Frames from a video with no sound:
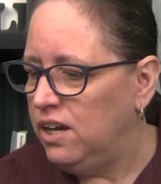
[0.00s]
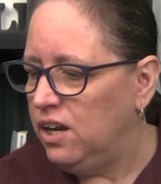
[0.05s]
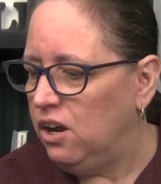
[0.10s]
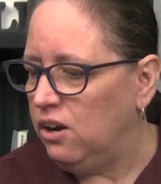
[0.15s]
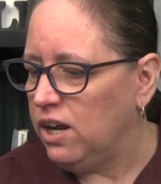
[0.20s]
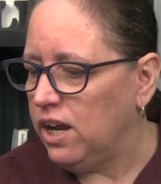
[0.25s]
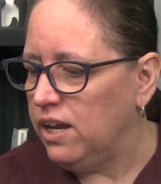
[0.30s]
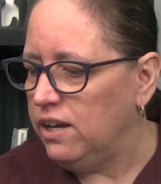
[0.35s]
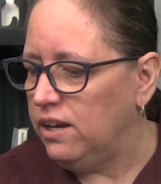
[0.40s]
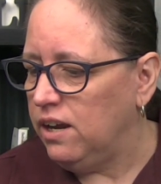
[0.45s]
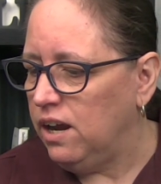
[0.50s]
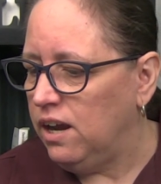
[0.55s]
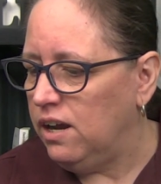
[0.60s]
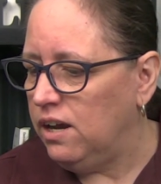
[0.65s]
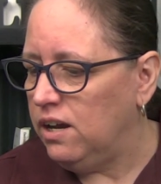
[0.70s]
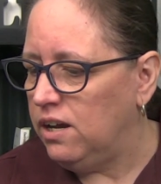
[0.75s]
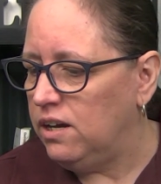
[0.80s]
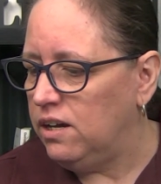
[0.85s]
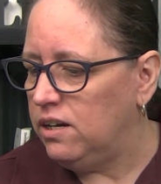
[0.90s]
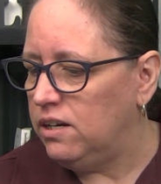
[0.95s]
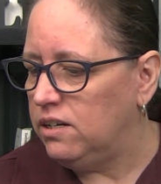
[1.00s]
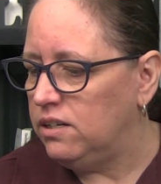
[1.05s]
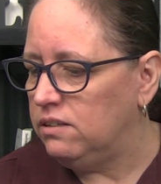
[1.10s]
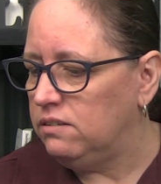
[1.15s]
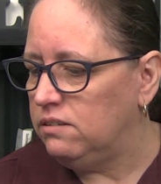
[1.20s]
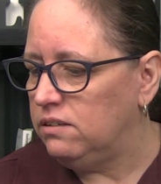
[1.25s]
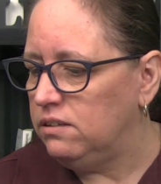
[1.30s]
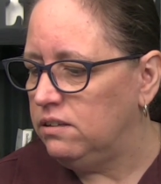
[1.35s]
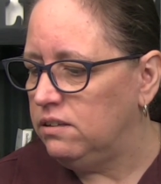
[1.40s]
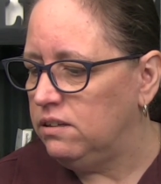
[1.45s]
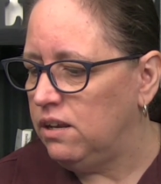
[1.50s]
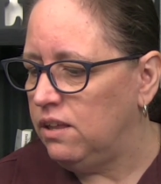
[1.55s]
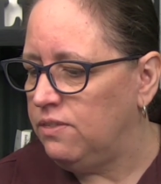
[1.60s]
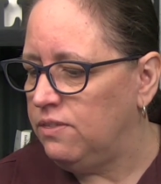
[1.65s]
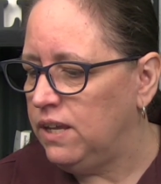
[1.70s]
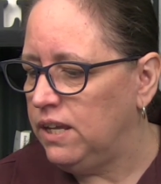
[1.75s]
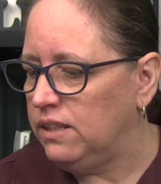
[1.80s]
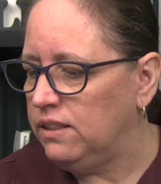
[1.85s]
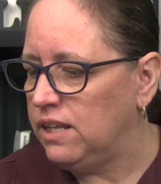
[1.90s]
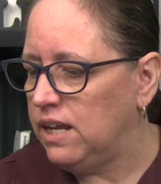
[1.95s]
Okay, I
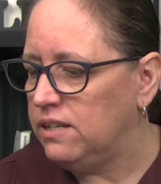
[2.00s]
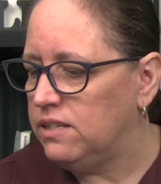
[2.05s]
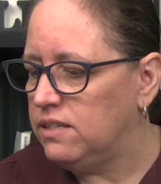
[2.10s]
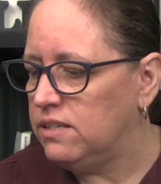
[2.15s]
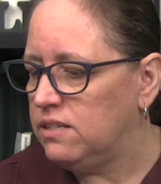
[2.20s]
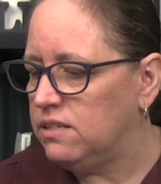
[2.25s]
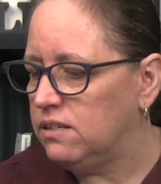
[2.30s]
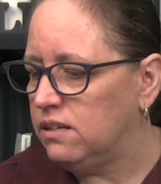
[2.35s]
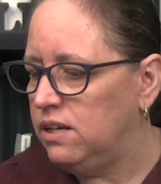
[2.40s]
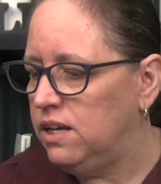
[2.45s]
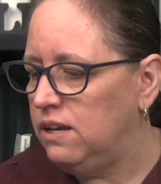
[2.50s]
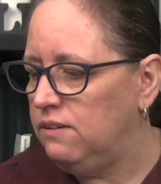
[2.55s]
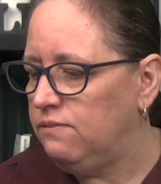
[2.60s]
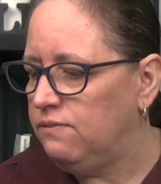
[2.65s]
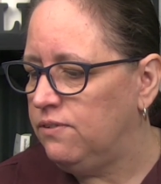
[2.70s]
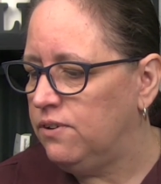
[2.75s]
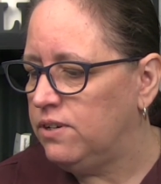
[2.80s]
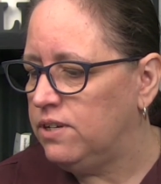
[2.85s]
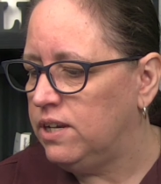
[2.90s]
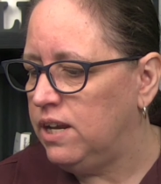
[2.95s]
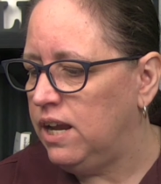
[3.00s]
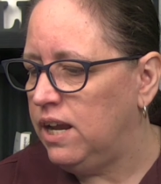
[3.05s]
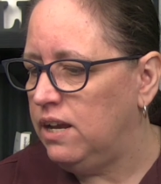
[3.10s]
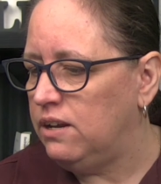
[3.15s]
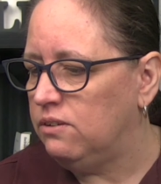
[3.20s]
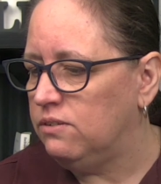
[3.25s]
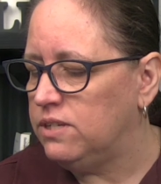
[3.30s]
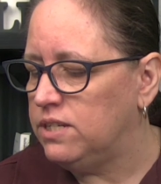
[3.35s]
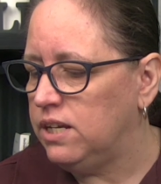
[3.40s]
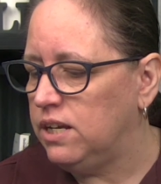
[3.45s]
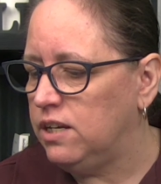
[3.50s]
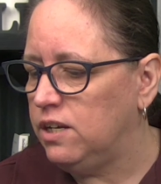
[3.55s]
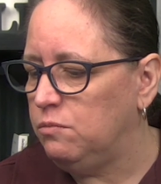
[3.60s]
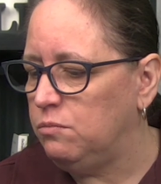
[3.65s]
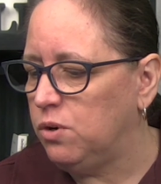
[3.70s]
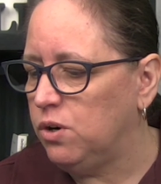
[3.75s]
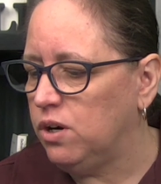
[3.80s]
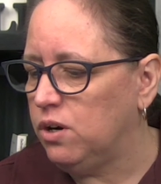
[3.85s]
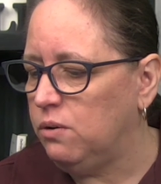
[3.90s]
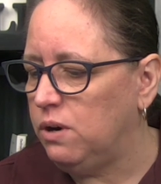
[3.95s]
think that's it for today. I don't see any
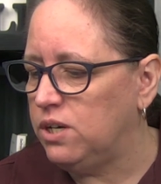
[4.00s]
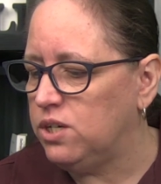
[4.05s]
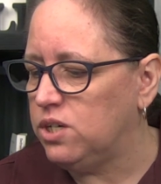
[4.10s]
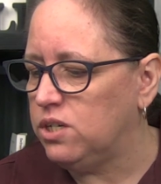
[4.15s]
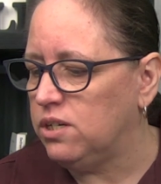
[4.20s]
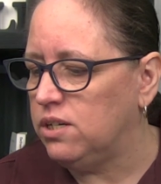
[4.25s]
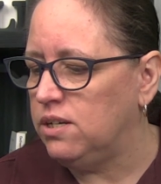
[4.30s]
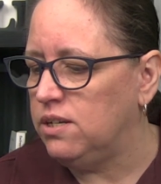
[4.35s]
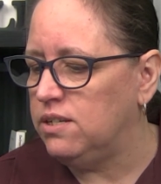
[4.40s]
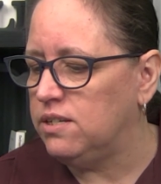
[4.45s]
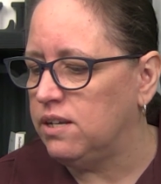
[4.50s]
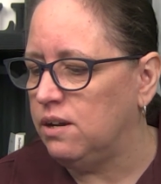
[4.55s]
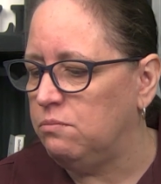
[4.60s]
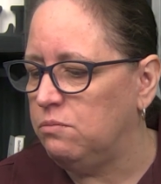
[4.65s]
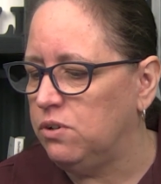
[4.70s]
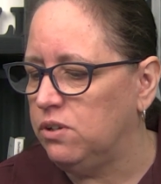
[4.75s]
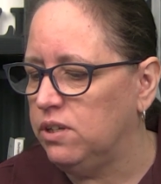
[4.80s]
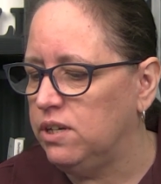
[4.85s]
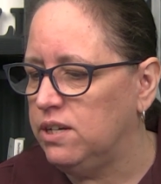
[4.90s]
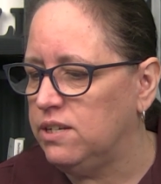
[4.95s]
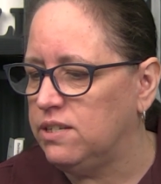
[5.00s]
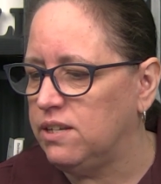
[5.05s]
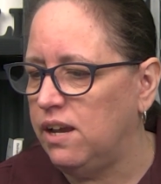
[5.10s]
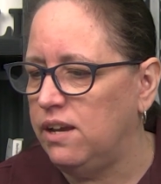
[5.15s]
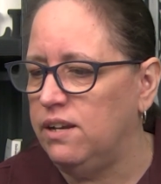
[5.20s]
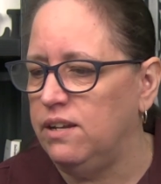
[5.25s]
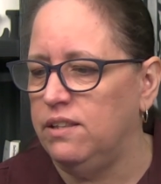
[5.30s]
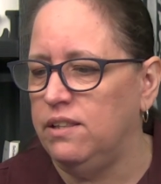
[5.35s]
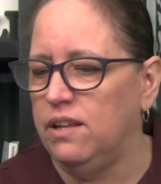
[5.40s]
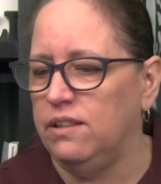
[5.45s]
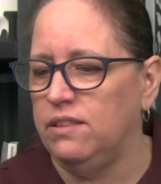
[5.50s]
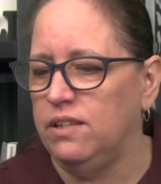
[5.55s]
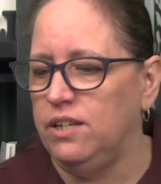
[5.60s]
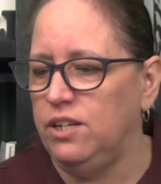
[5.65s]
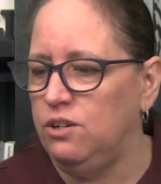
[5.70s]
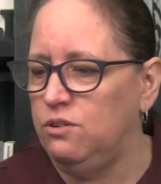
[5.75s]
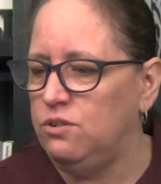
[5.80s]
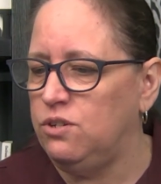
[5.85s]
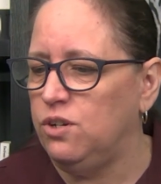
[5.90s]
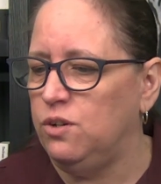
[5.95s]
more questions. I'm really excited that
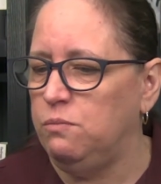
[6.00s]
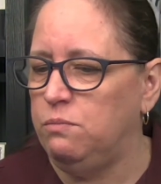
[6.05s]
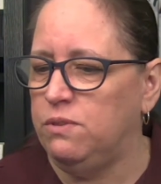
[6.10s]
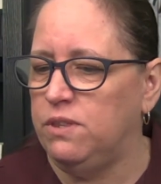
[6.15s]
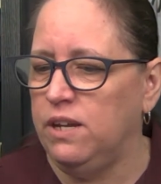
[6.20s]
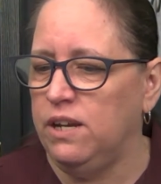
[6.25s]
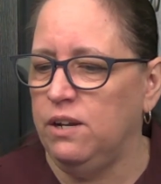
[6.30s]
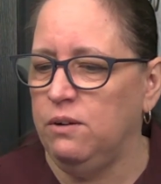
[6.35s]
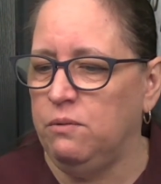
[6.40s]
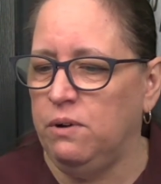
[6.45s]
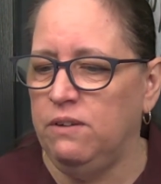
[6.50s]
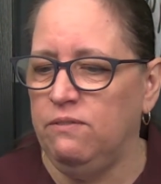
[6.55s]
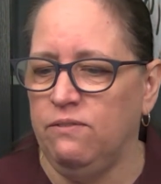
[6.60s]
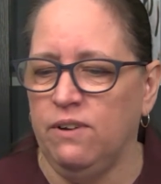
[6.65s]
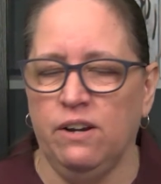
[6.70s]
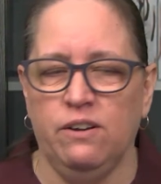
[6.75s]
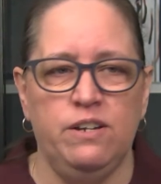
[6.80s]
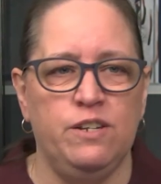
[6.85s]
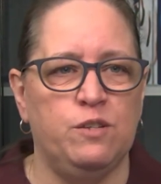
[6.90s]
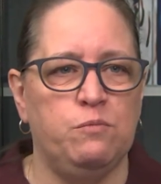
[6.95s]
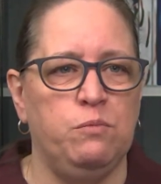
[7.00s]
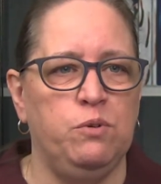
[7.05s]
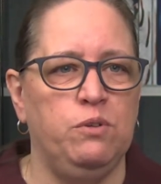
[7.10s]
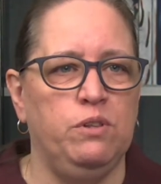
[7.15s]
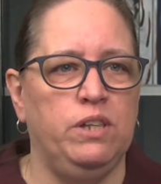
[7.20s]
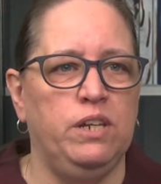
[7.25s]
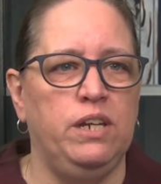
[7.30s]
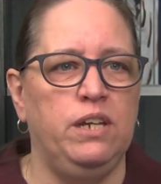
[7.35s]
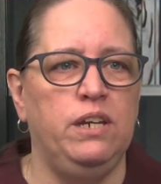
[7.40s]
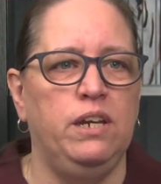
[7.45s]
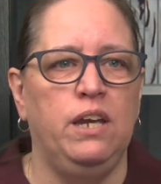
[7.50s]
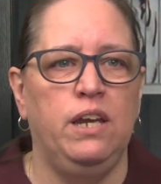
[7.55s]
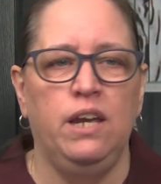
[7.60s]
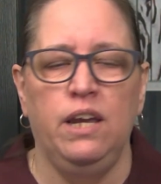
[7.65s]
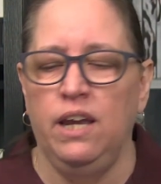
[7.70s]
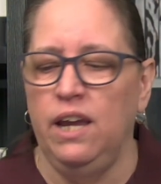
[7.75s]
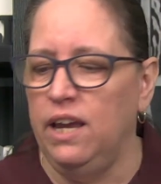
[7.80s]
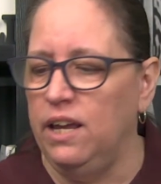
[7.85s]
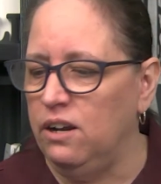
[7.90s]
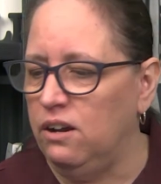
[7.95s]
the YouTube thing went very smoothly,
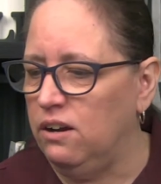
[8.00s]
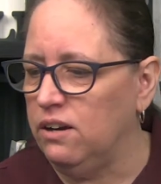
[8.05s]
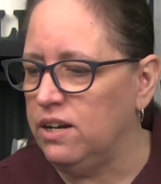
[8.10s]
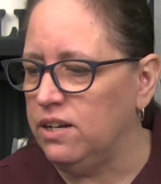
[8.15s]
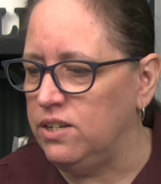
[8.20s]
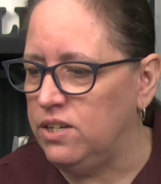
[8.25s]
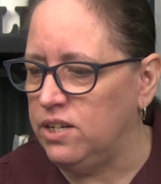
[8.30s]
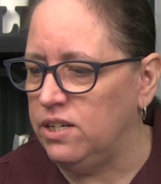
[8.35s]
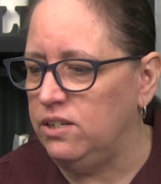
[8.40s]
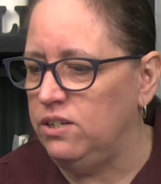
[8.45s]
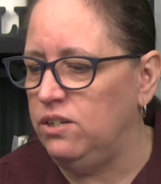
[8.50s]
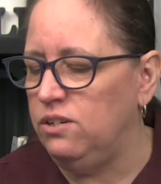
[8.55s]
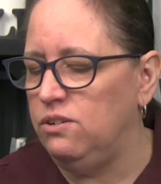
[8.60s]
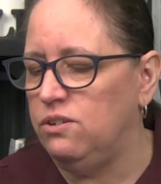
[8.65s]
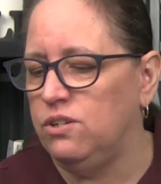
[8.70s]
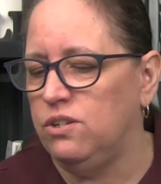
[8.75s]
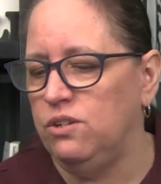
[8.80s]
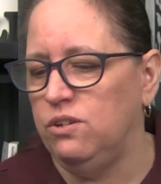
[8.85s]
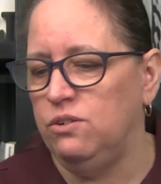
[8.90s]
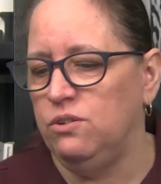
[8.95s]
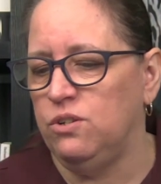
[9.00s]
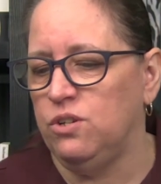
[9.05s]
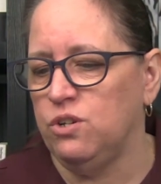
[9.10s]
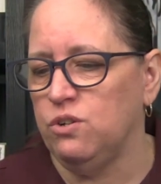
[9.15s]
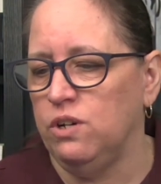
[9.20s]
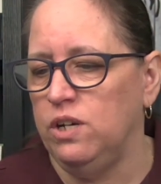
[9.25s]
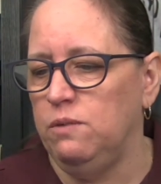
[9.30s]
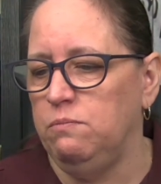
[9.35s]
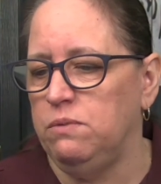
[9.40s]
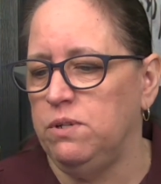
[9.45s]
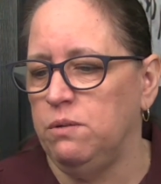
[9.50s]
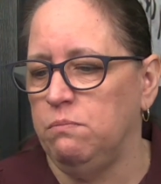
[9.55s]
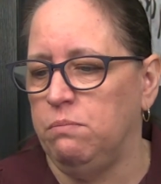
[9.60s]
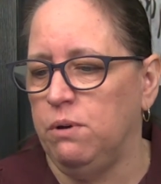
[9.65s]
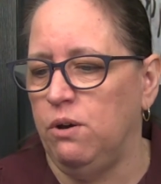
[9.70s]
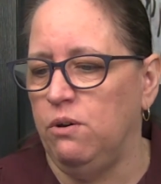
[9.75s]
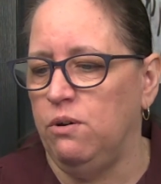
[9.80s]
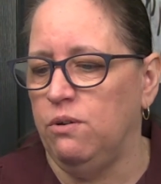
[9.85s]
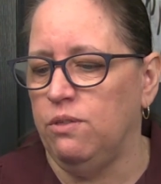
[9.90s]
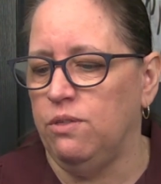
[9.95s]
and I'll continue to stream to
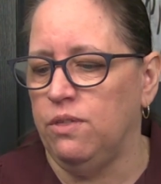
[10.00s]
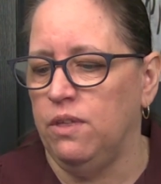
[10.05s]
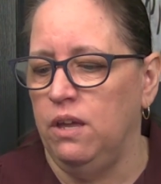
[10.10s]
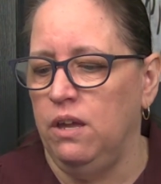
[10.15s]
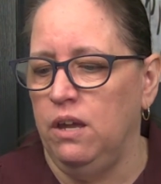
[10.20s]
both.